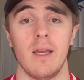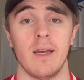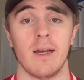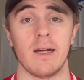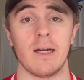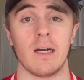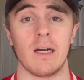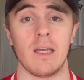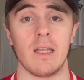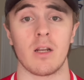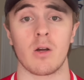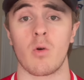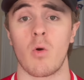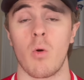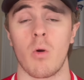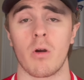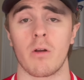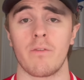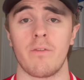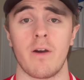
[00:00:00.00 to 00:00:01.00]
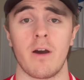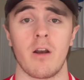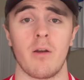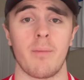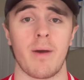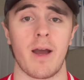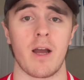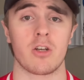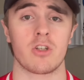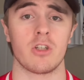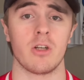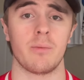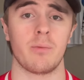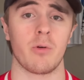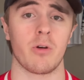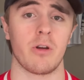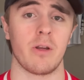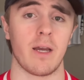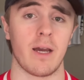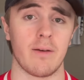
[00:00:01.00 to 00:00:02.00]
in a quarterfinal matchup
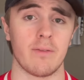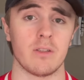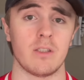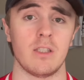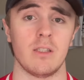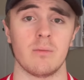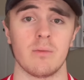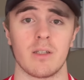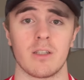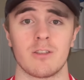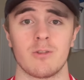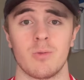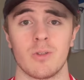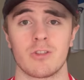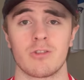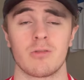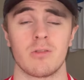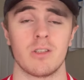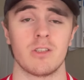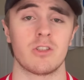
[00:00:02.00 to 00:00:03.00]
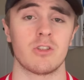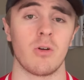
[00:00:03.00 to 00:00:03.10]
where you have a team like Switzerland.